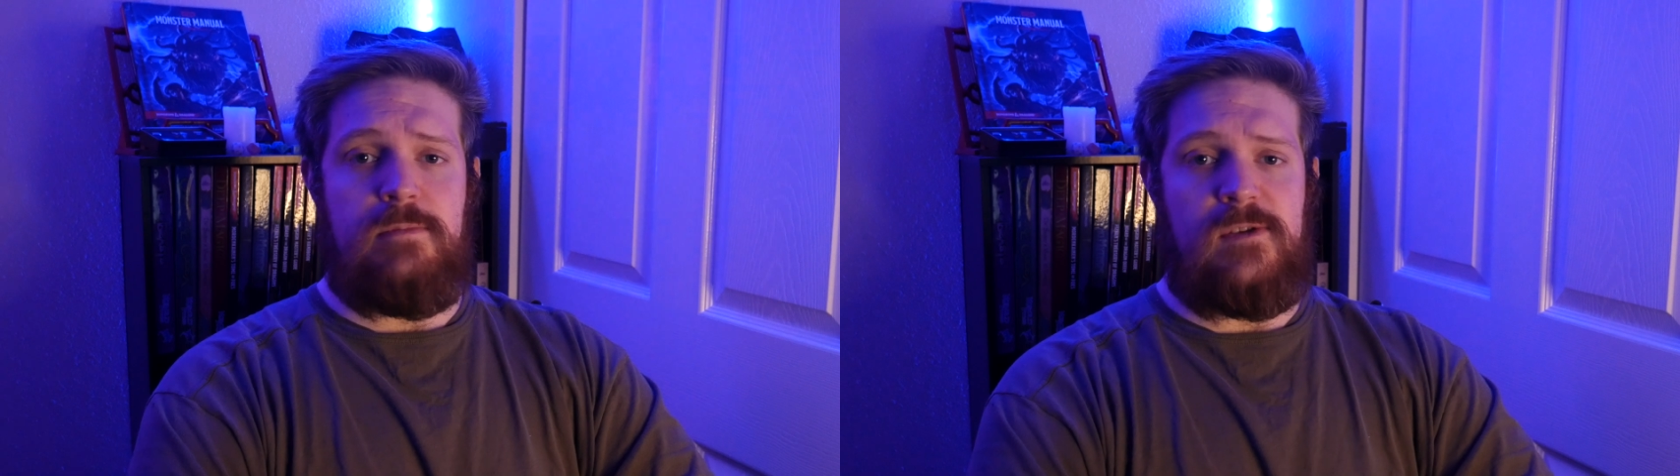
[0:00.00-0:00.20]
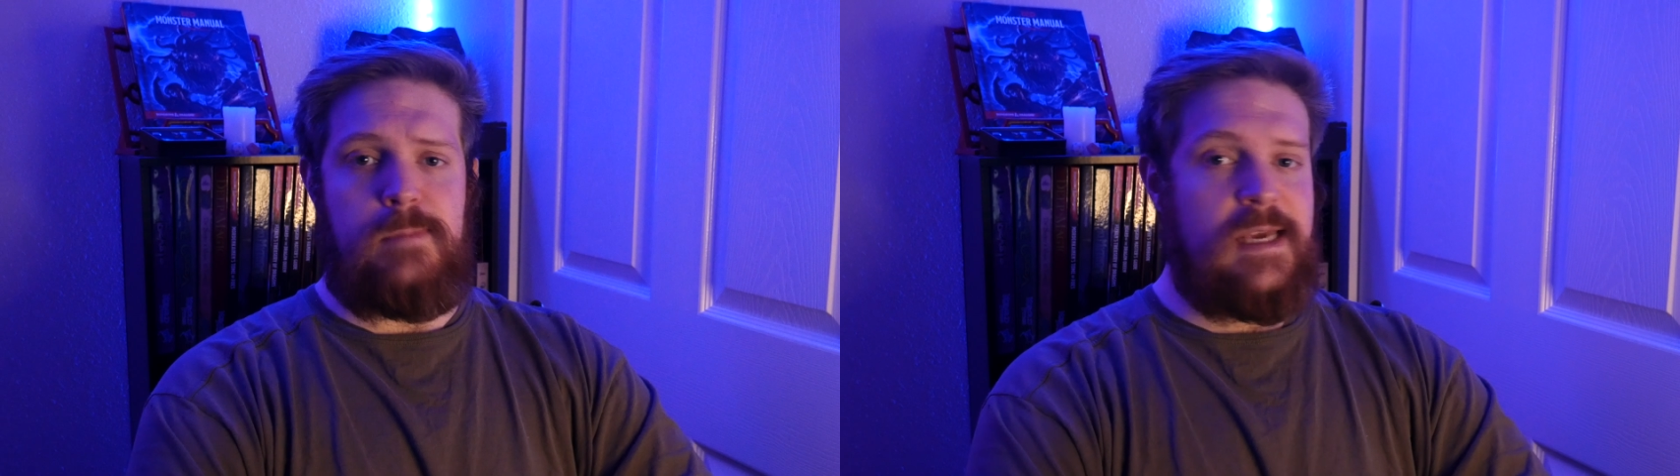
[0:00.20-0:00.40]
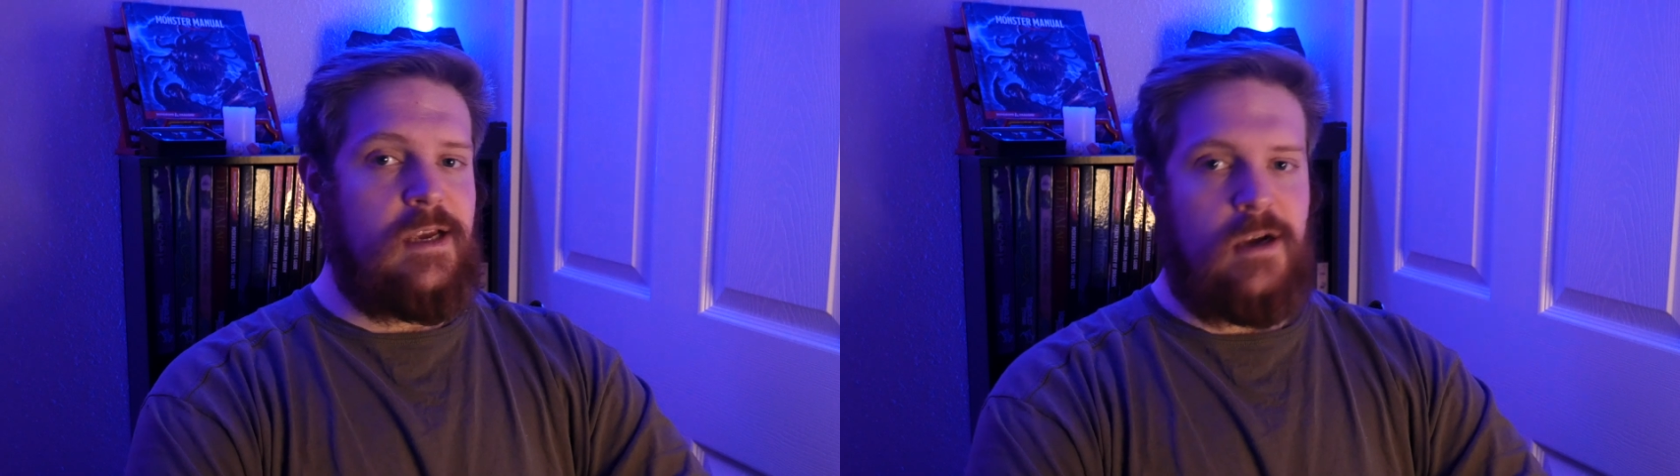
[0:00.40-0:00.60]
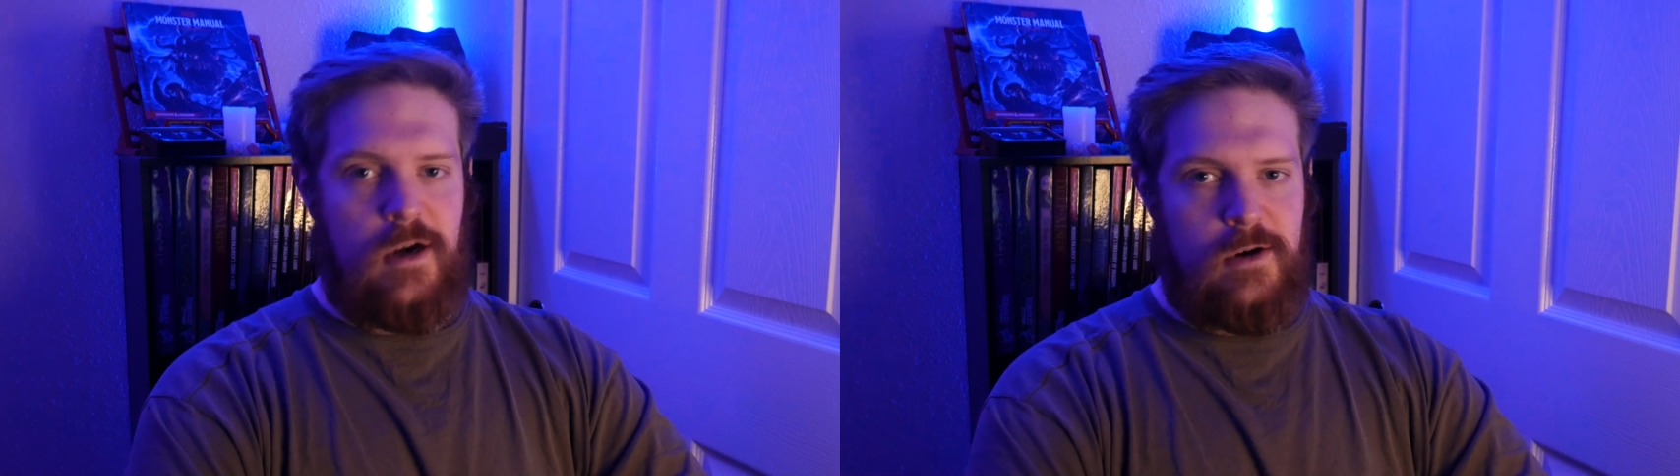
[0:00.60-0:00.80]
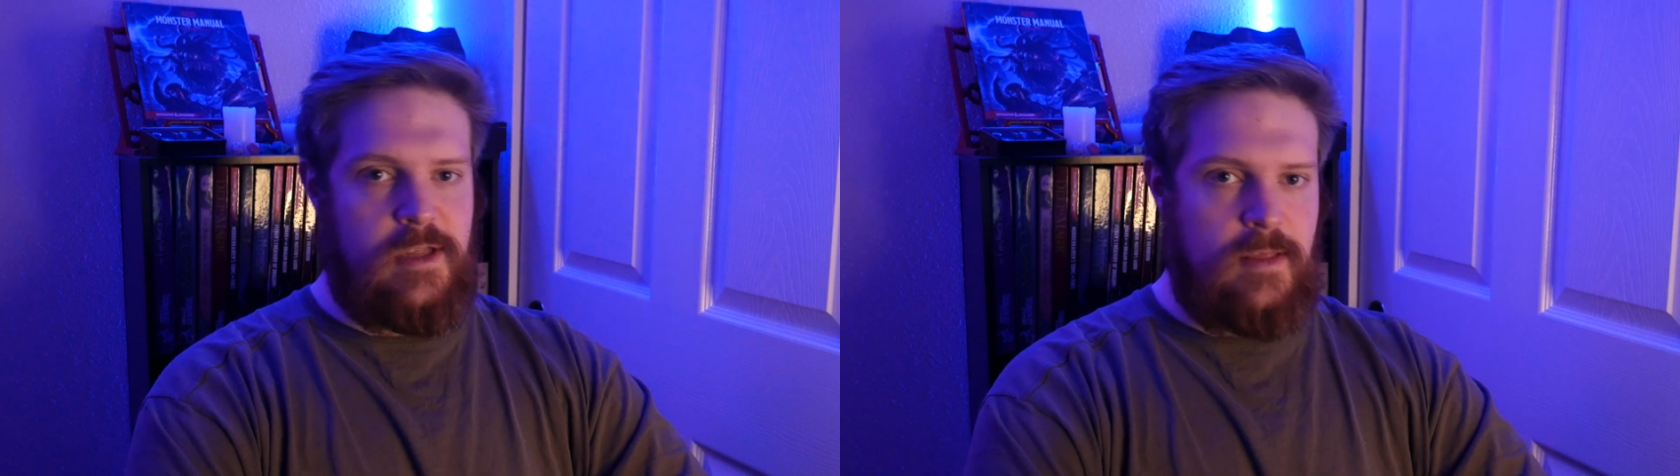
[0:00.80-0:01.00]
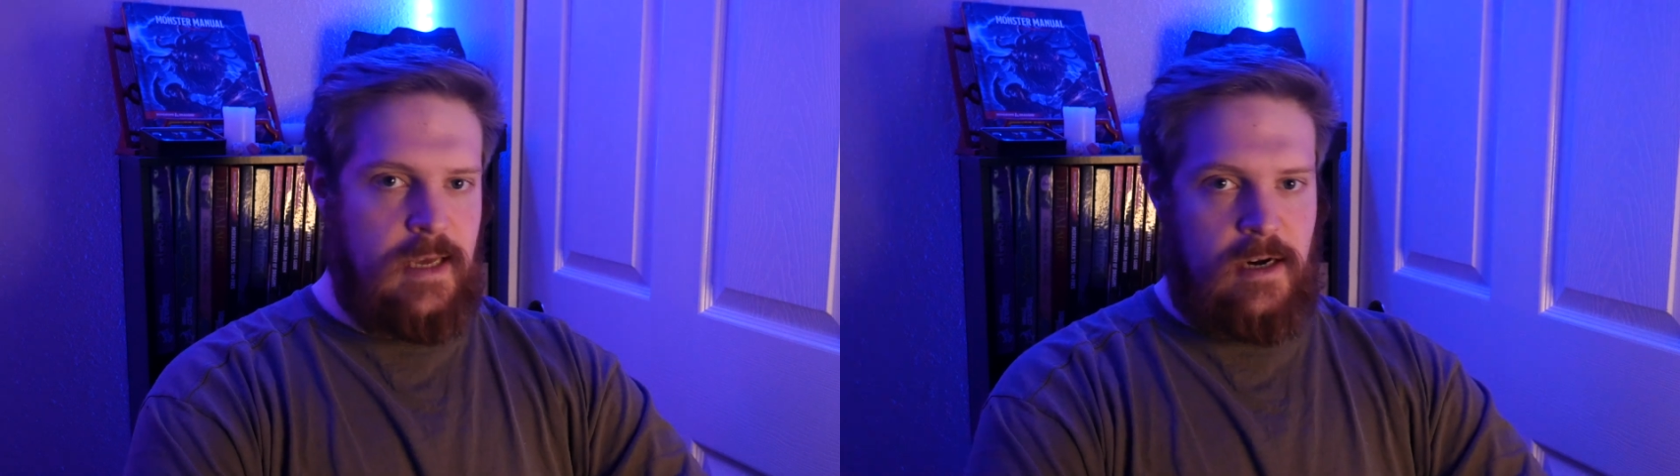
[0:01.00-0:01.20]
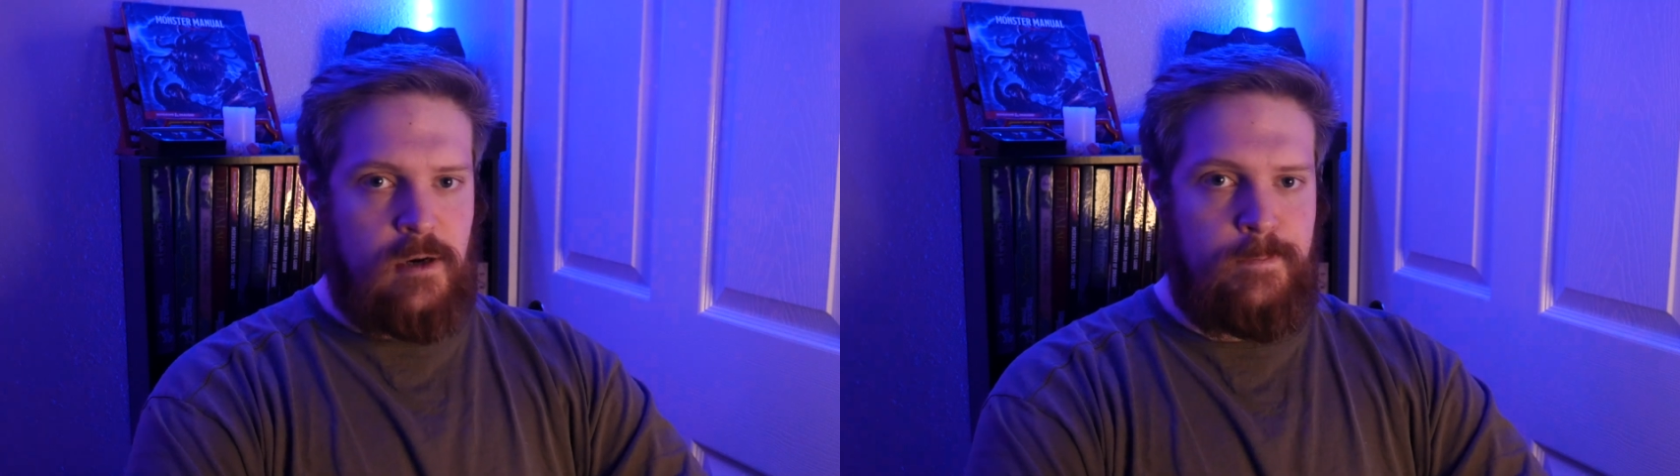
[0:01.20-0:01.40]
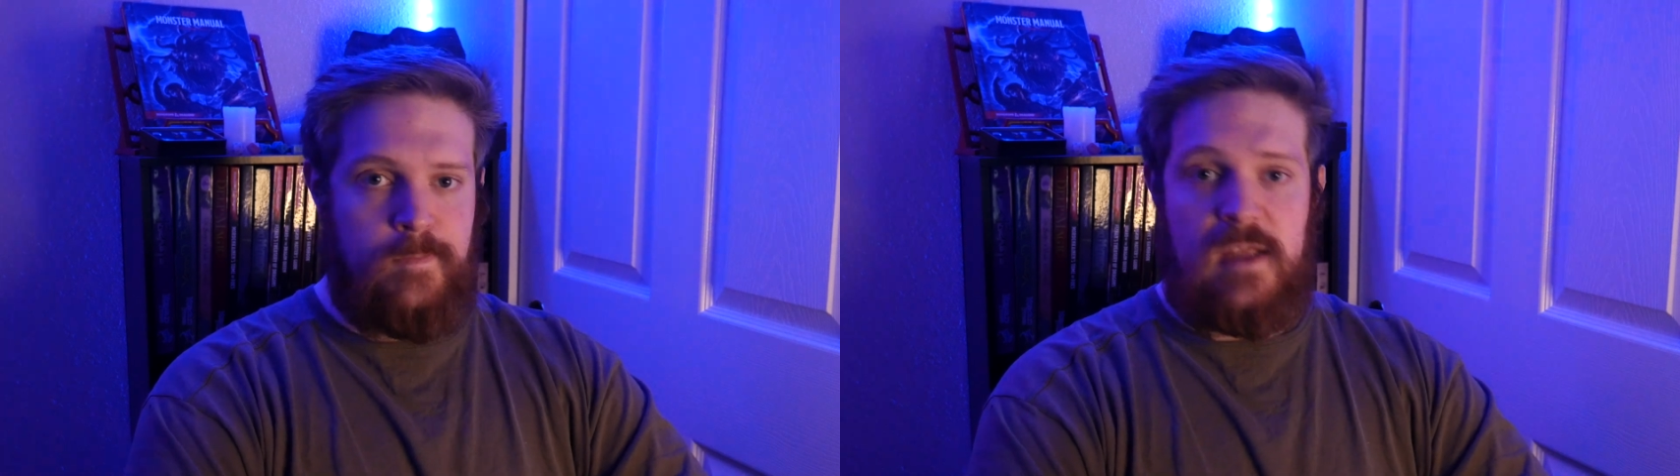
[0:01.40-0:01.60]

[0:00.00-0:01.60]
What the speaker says: is being guarded there,